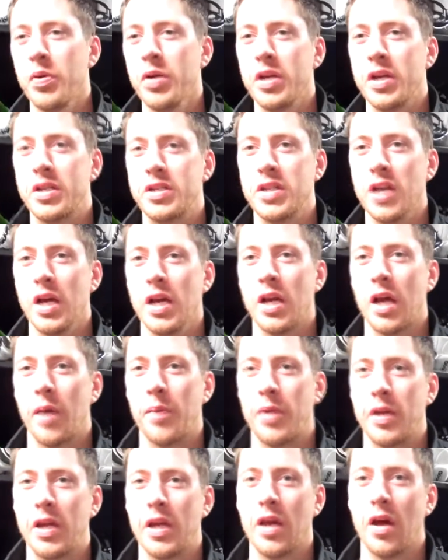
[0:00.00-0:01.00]
Pretty exciting. I
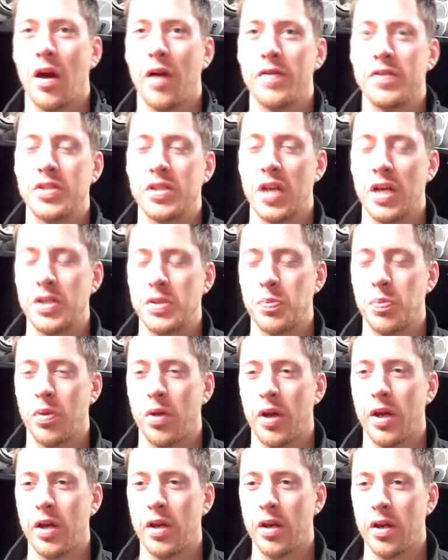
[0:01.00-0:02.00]
mean, he obviously hasn't played